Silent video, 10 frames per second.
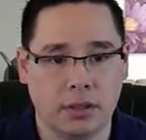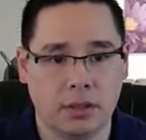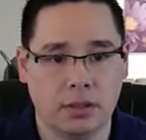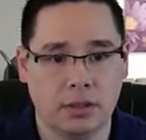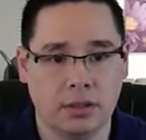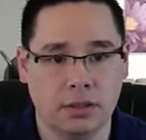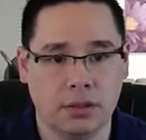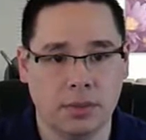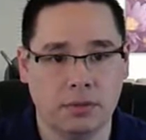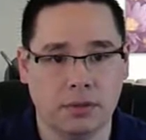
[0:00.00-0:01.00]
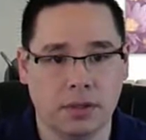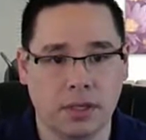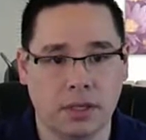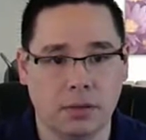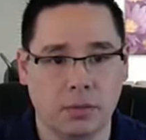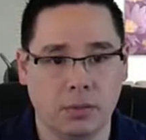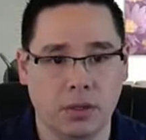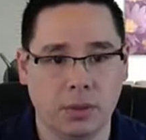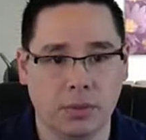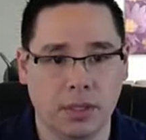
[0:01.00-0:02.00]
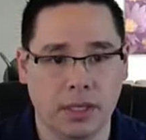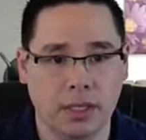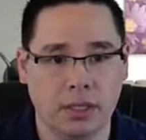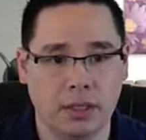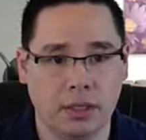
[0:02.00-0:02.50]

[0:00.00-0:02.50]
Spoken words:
excuse me for that, 1 big blind